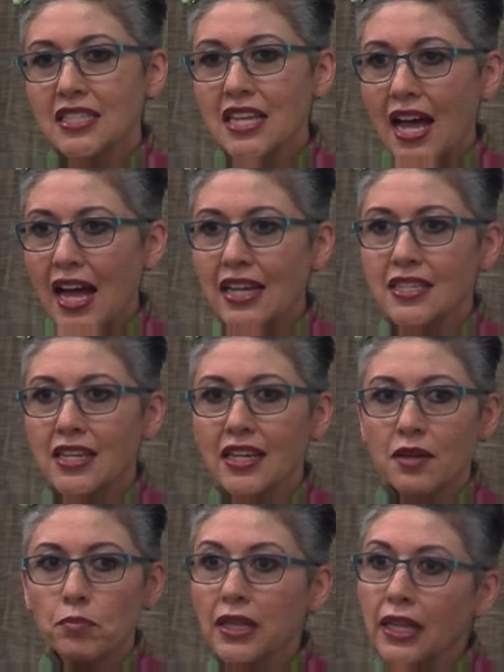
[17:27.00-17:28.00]
that
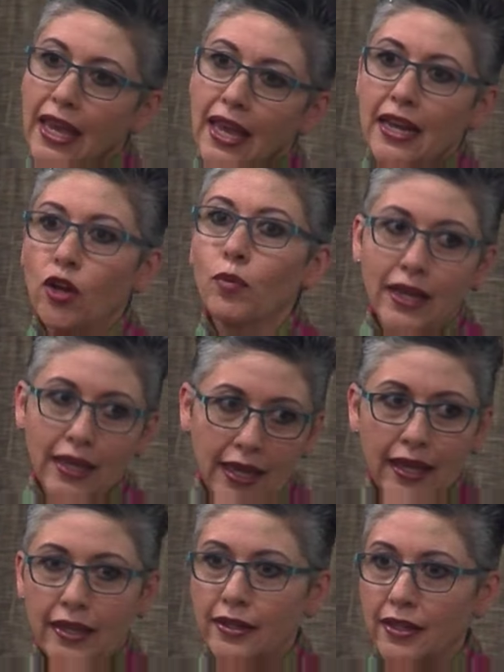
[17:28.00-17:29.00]
plan on my head.